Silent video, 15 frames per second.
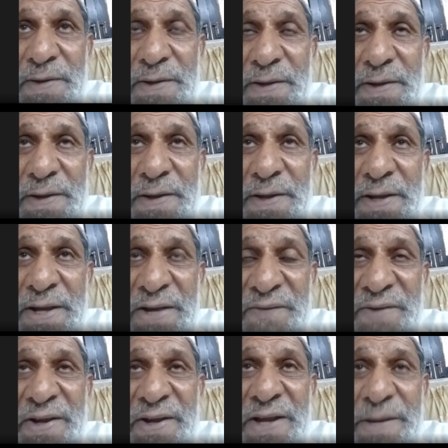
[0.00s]
having
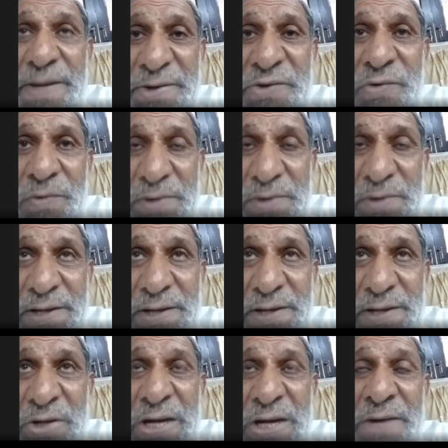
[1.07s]
hematuria? You
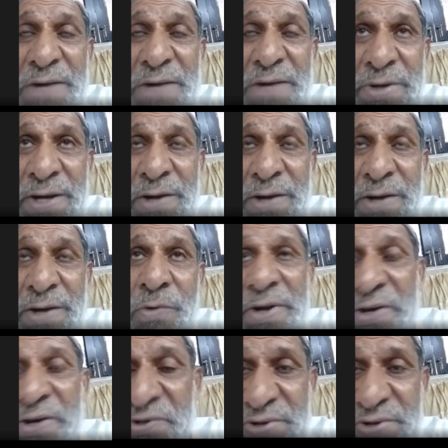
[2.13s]
have to take a good history